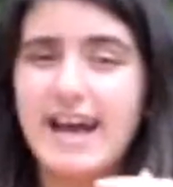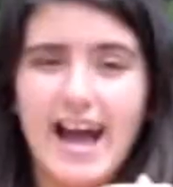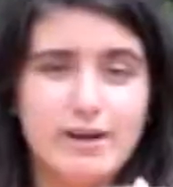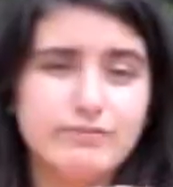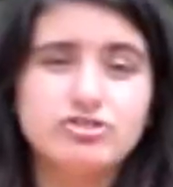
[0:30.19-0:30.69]

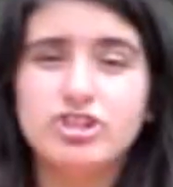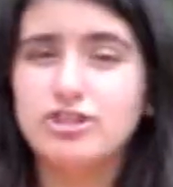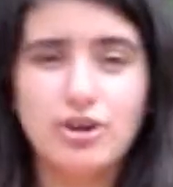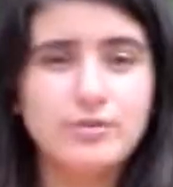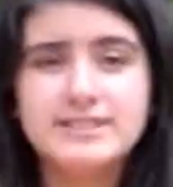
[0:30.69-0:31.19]
average,
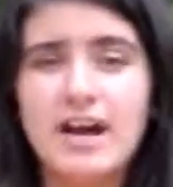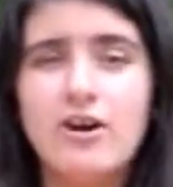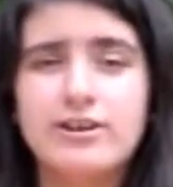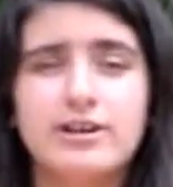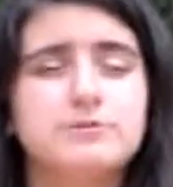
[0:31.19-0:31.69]
and lowest
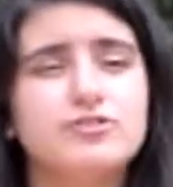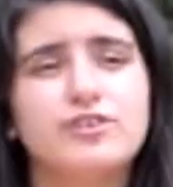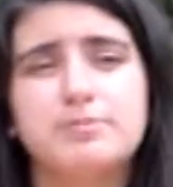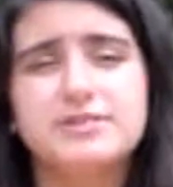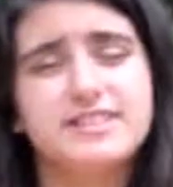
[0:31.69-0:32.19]
outcomes
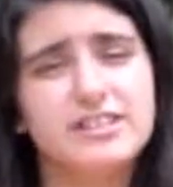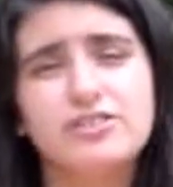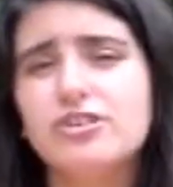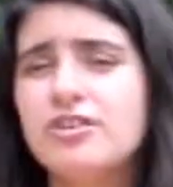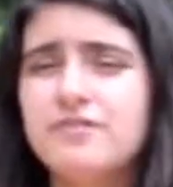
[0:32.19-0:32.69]
for a
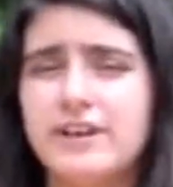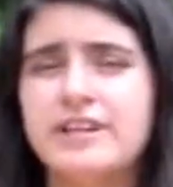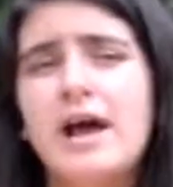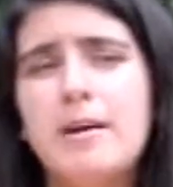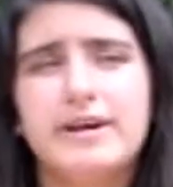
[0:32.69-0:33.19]
particular
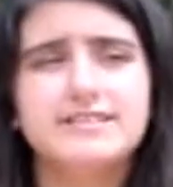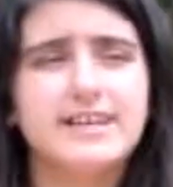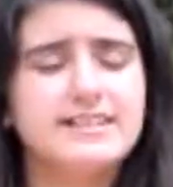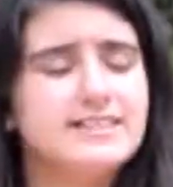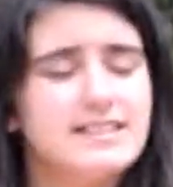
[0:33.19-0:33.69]
event by
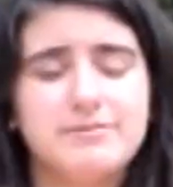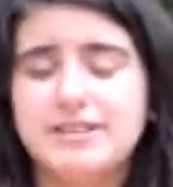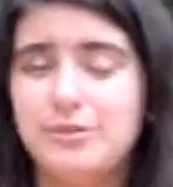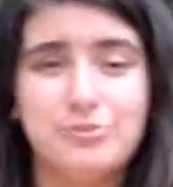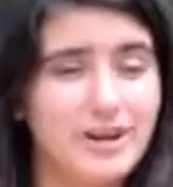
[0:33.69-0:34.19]
taking
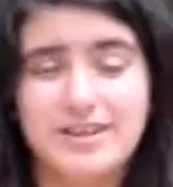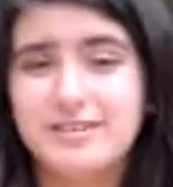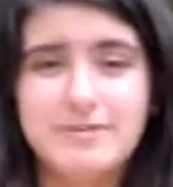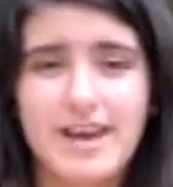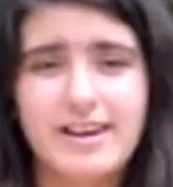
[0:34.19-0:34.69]
seemingly
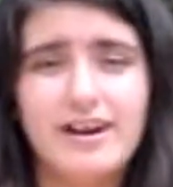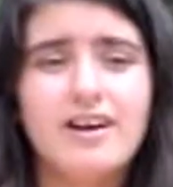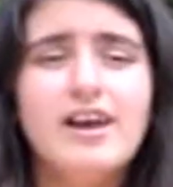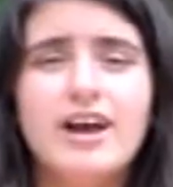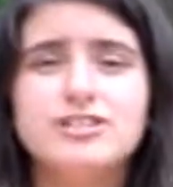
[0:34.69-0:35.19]
random
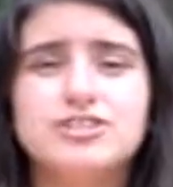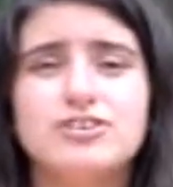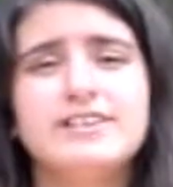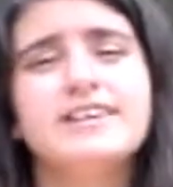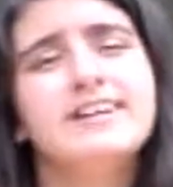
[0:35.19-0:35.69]
data and
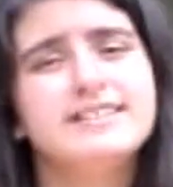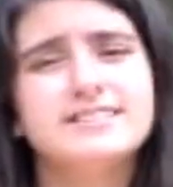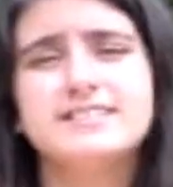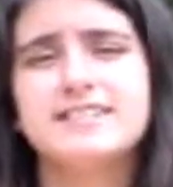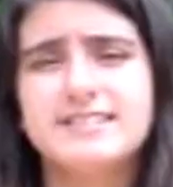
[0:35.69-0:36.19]
turning it
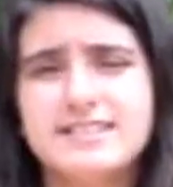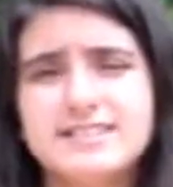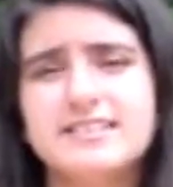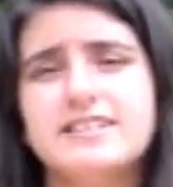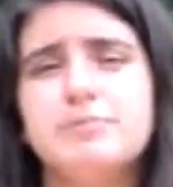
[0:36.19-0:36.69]
into
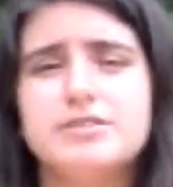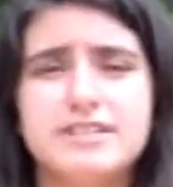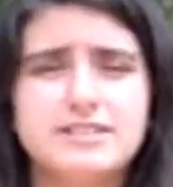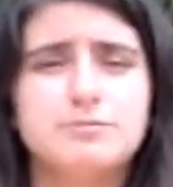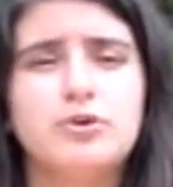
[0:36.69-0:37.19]
statistically
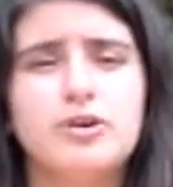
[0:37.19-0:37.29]
predictable